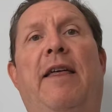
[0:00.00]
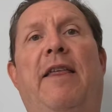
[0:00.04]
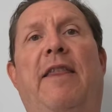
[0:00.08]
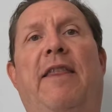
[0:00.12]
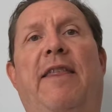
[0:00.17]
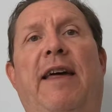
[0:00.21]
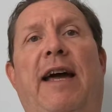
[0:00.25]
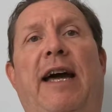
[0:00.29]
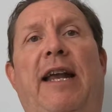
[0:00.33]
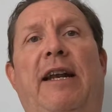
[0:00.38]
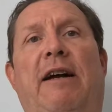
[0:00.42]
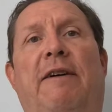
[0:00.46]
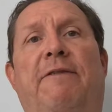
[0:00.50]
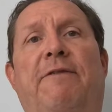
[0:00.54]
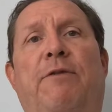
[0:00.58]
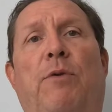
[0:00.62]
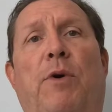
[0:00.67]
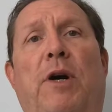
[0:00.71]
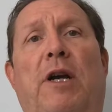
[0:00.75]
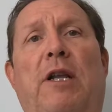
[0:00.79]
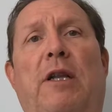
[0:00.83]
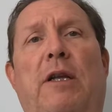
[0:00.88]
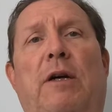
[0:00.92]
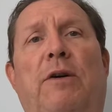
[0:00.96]
that a
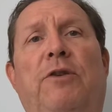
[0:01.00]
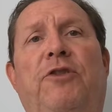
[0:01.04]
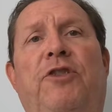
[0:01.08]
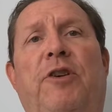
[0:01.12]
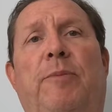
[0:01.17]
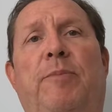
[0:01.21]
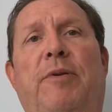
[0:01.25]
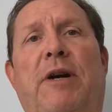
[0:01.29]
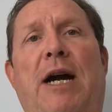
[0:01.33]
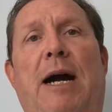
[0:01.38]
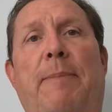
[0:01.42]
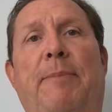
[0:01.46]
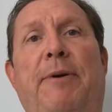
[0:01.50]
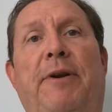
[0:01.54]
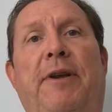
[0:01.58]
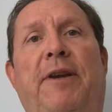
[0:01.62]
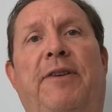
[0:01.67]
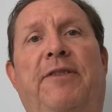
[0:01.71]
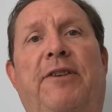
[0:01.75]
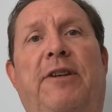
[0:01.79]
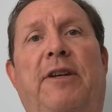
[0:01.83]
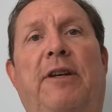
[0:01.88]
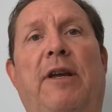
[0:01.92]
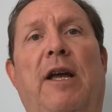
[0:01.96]
foreclosure
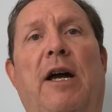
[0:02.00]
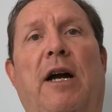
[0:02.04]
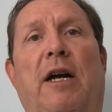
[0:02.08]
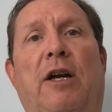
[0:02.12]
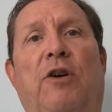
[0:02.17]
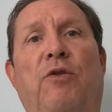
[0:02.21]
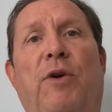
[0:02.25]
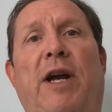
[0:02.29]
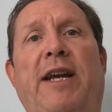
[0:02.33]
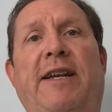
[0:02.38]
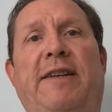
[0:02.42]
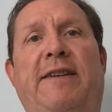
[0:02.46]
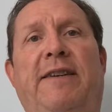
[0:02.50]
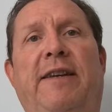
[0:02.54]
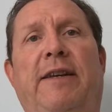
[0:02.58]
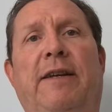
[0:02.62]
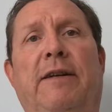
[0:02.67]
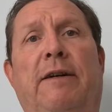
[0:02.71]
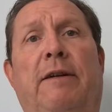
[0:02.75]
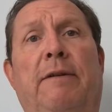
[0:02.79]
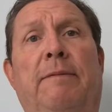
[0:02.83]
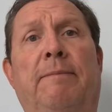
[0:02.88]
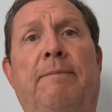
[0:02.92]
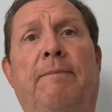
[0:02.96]
property is a great
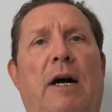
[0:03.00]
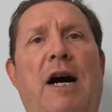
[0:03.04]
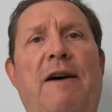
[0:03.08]
deal.